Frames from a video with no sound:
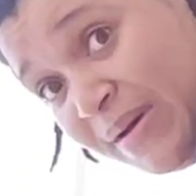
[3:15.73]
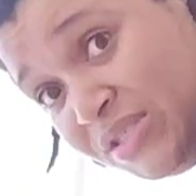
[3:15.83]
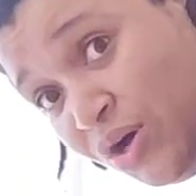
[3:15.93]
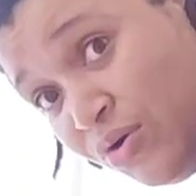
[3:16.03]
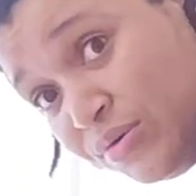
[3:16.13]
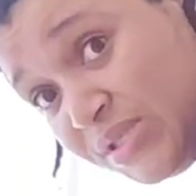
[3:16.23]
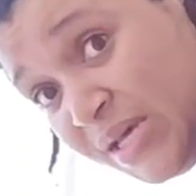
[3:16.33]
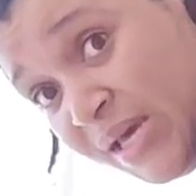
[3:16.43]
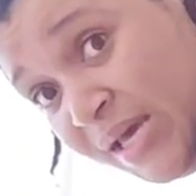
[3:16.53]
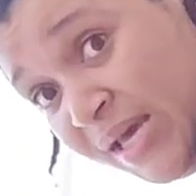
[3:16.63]
toes,
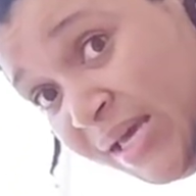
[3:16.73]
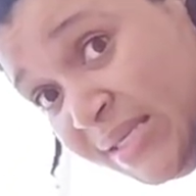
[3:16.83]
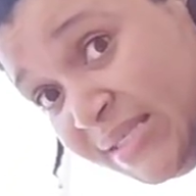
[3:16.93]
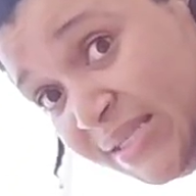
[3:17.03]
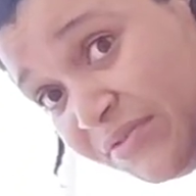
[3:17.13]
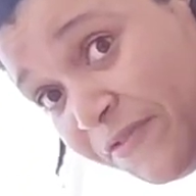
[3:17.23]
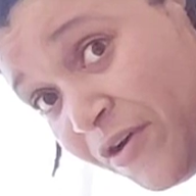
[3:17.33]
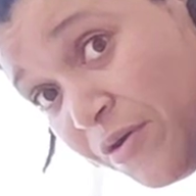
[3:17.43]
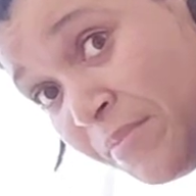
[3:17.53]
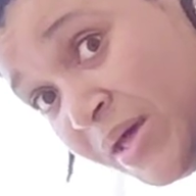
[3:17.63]
still
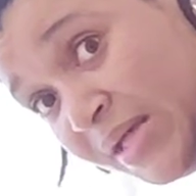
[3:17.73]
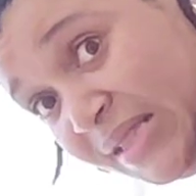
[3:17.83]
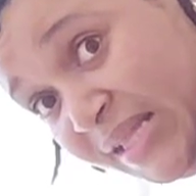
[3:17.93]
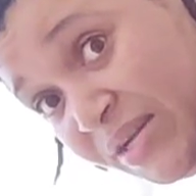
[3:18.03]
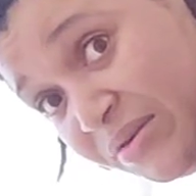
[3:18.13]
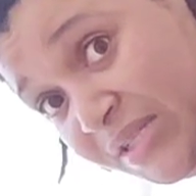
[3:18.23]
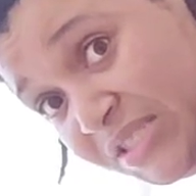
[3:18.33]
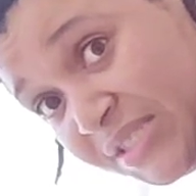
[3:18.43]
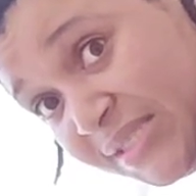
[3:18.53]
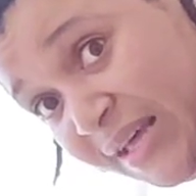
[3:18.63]
firm, literally
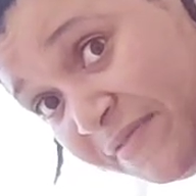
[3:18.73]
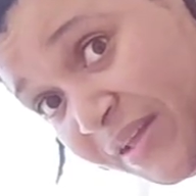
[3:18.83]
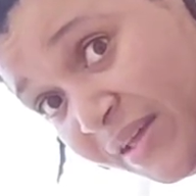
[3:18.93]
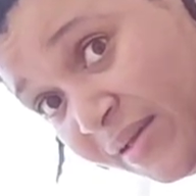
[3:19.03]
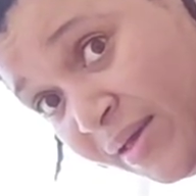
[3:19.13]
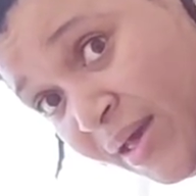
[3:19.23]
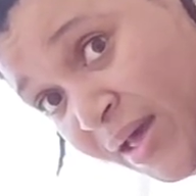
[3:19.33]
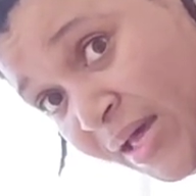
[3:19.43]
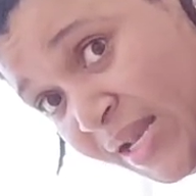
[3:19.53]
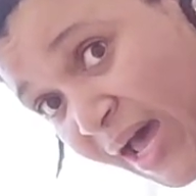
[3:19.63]
just lifting.
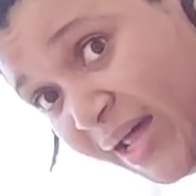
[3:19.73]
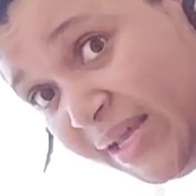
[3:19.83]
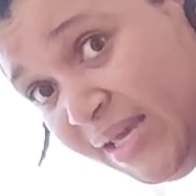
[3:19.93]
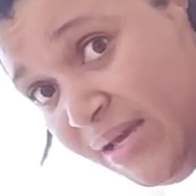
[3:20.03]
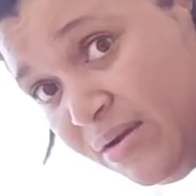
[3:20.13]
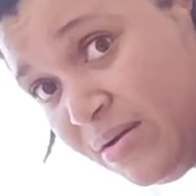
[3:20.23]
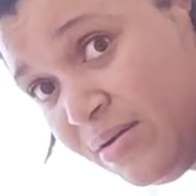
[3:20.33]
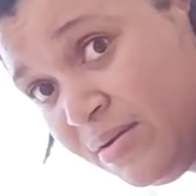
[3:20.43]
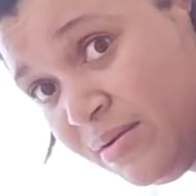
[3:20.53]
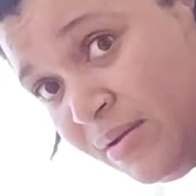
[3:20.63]
Not here
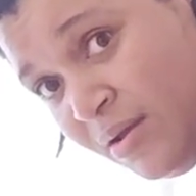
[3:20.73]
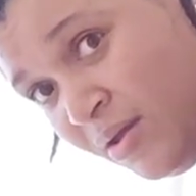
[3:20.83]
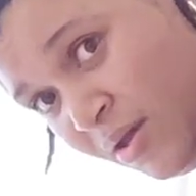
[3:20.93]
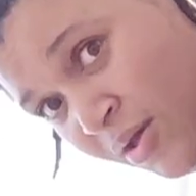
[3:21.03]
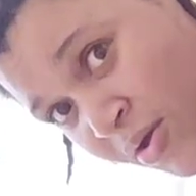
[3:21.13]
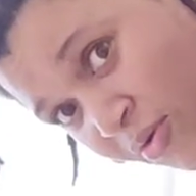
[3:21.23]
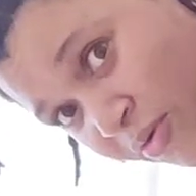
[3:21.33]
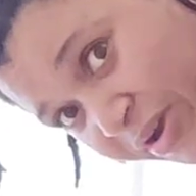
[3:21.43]
or